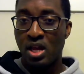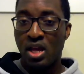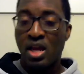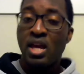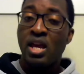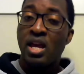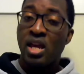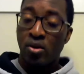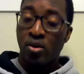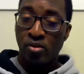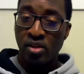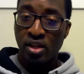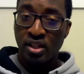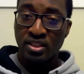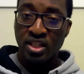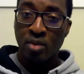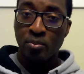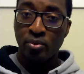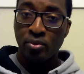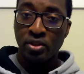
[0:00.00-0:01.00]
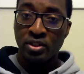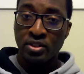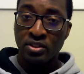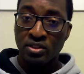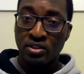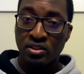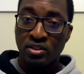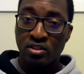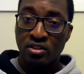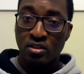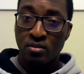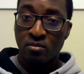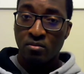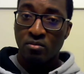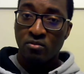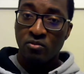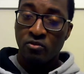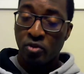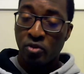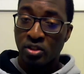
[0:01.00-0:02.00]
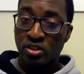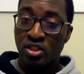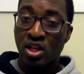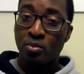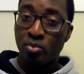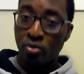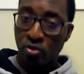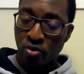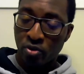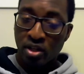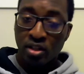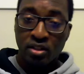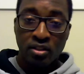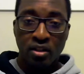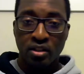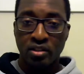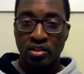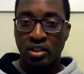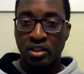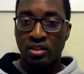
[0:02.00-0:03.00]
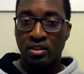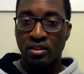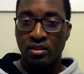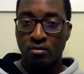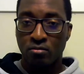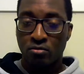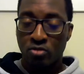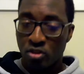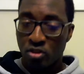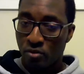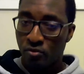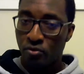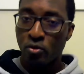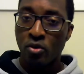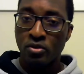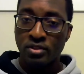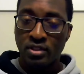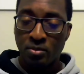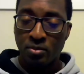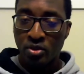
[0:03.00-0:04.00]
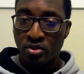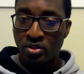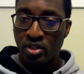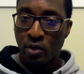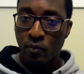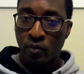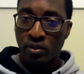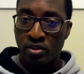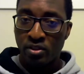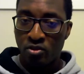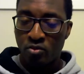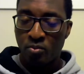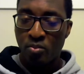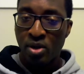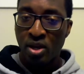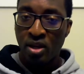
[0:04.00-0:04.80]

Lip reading: Another example is, for example, credit card data. So if you go on Simius and you wanted to pay,